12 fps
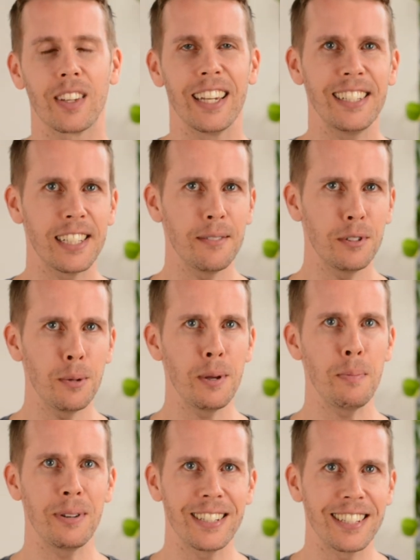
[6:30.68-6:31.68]
It seemed to
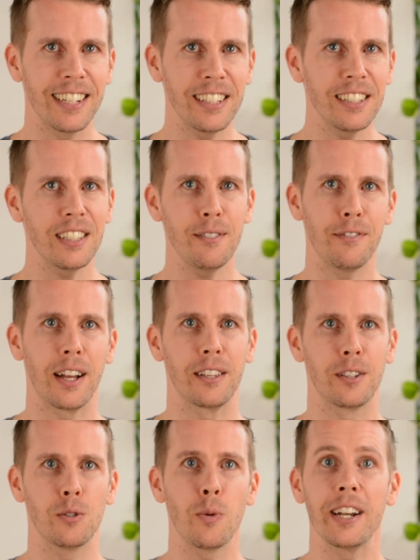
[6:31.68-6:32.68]
be particularly
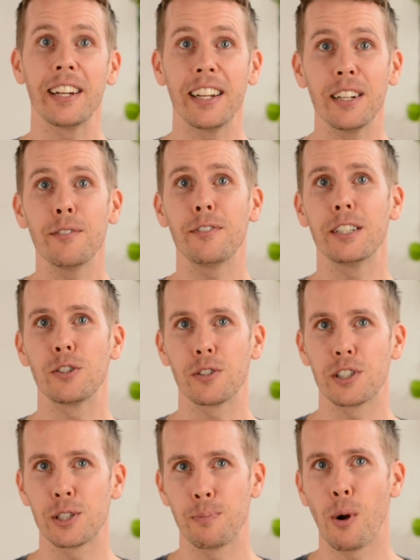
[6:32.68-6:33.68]
valued when an individual
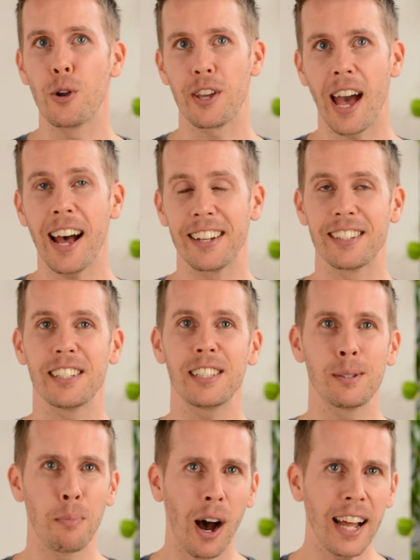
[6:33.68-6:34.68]
spoke out
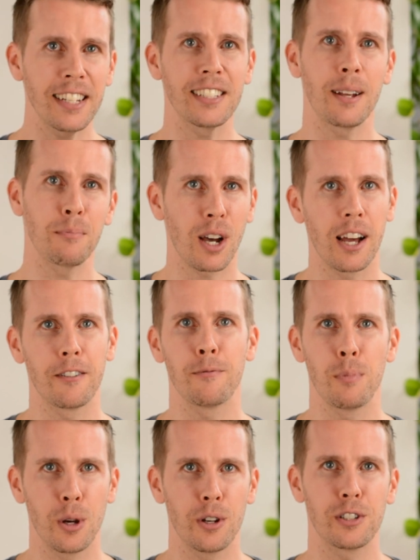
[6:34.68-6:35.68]
despite some kind
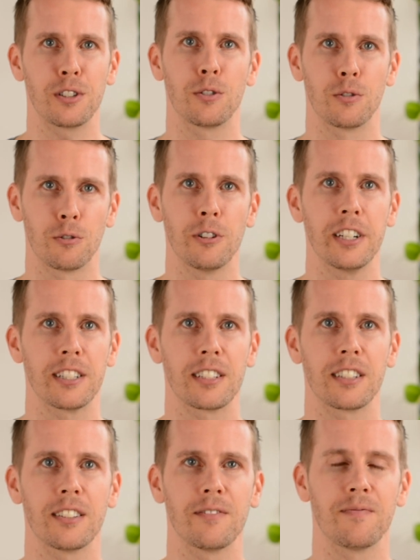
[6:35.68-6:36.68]
of personal
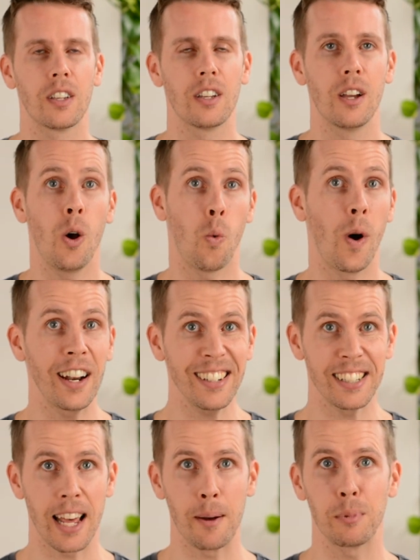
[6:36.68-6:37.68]
risk. One
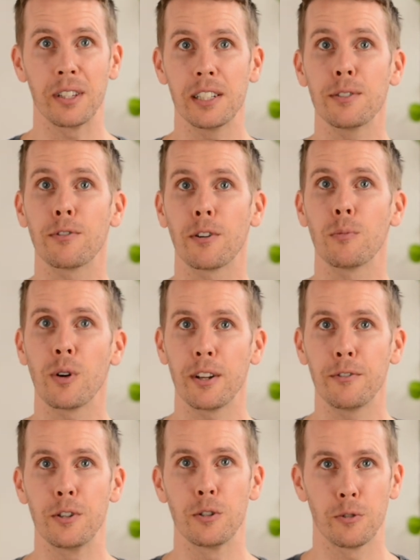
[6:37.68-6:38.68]
example is from one
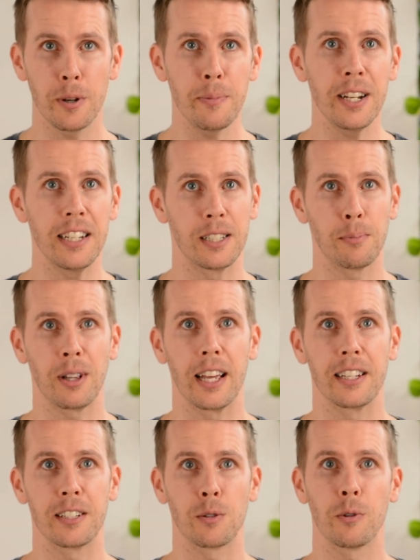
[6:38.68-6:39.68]
of Euripides'
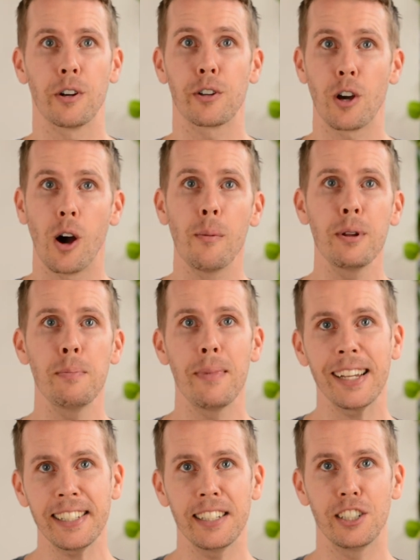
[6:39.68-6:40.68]
plays, where a common
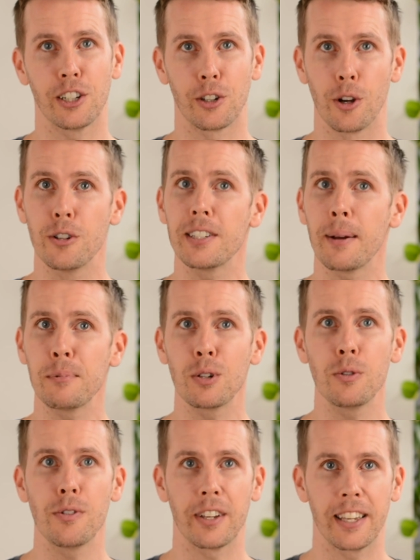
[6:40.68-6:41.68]
messenger goes up
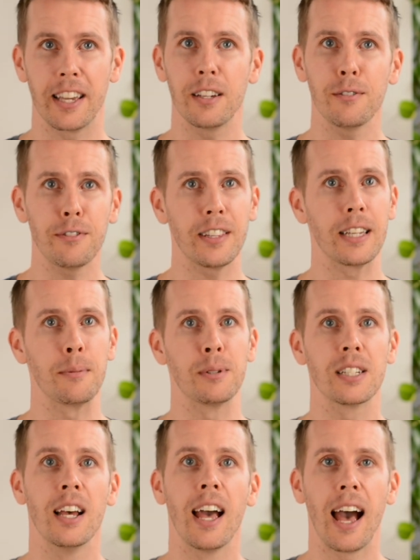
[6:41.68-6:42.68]
to the king of
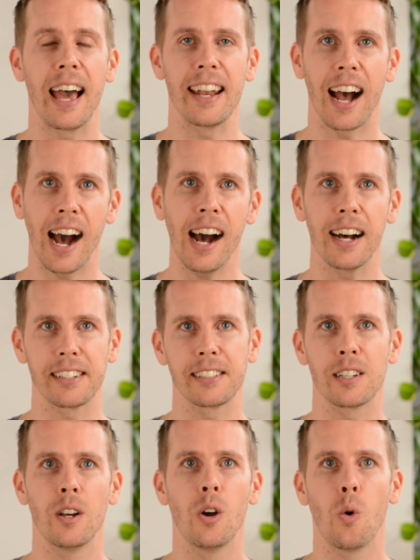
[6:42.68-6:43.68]
Thebes and
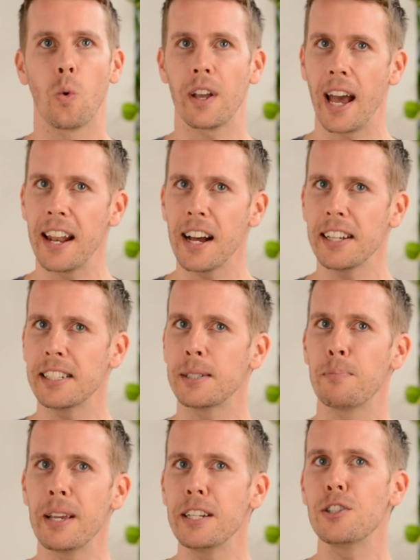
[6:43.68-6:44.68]
asks, "Can I
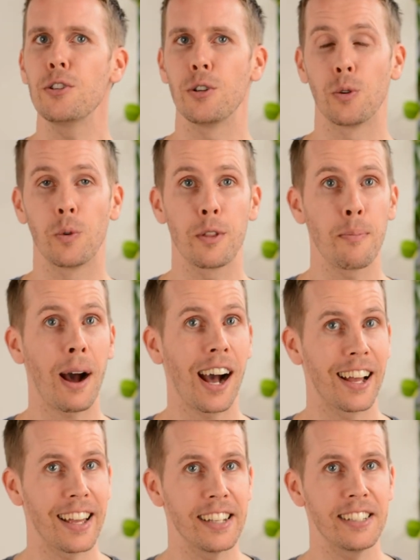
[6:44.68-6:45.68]
speak to you with
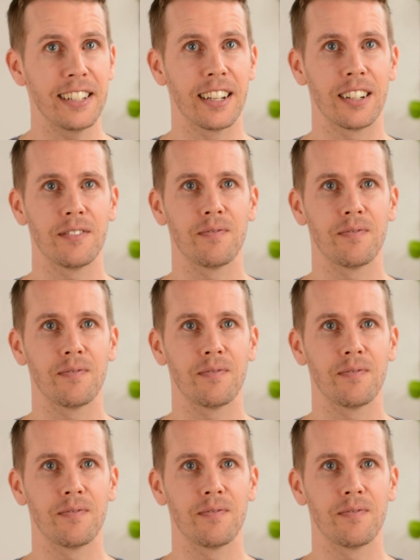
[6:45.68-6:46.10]
parrhesia?"